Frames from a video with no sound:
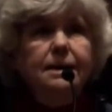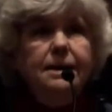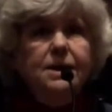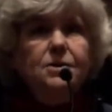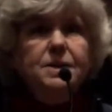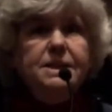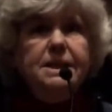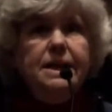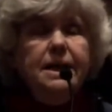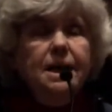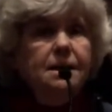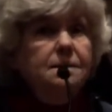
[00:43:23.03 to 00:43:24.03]
there is
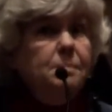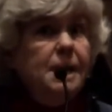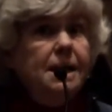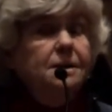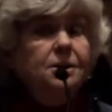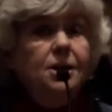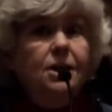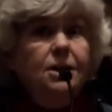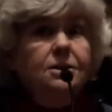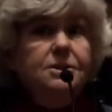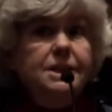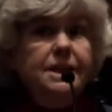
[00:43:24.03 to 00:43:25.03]
a young man
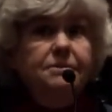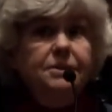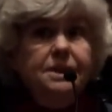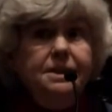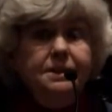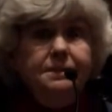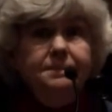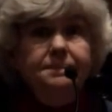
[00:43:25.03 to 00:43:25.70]
called David.